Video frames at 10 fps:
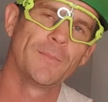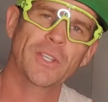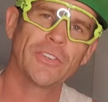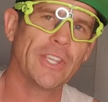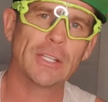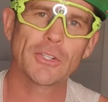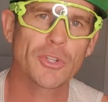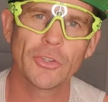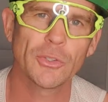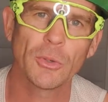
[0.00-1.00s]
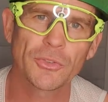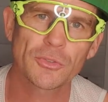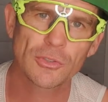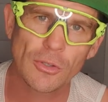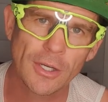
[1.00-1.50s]
Because the yellow jersey
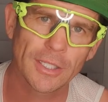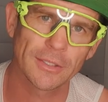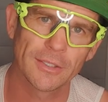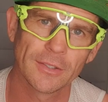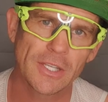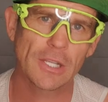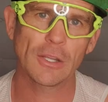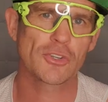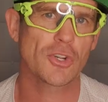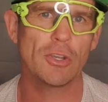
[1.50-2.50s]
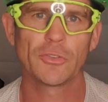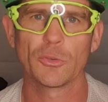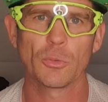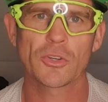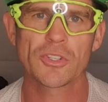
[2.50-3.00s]
wasn't trying. The yellow jersey
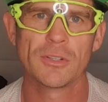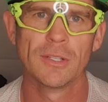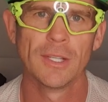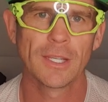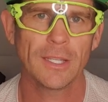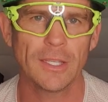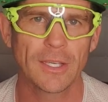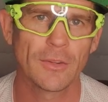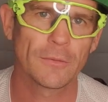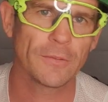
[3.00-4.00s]
was watching Egan the